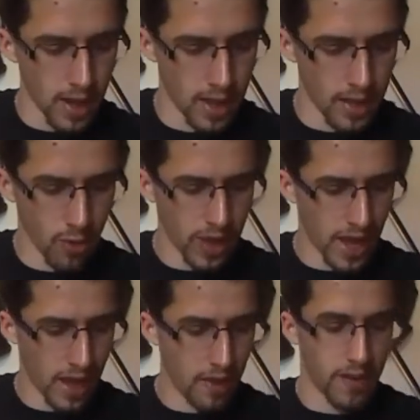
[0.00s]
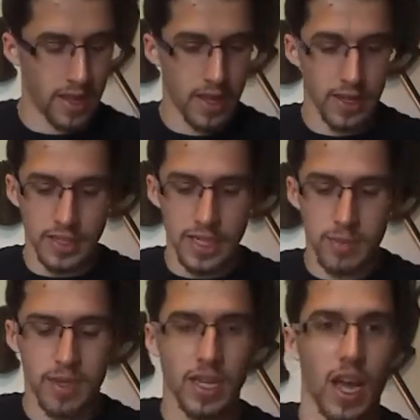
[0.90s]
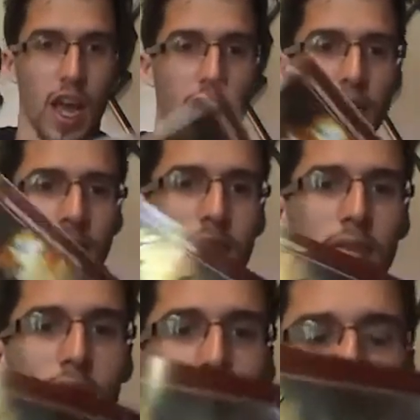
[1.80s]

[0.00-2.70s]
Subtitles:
And then we have Demonkind, a